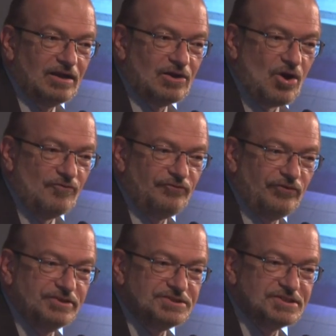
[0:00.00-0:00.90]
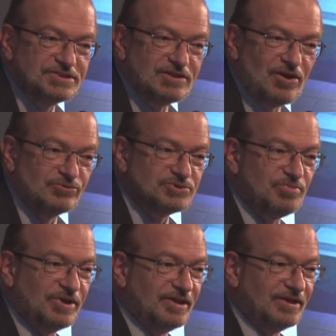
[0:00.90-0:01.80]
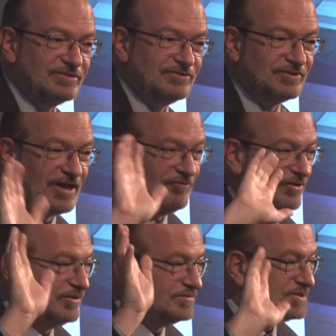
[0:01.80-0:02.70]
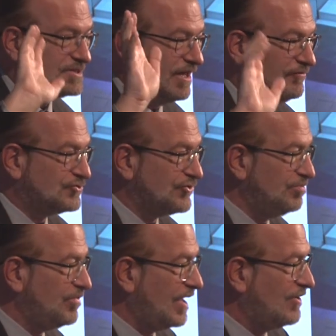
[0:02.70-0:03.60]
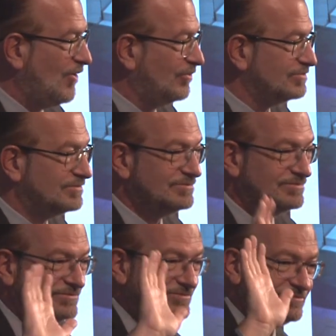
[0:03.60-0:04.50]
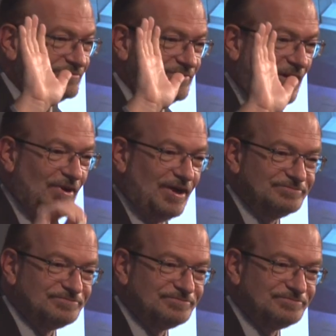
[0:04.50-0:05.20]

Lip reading: Conference is closed by that. Have a safe trip back home. Bye-bye.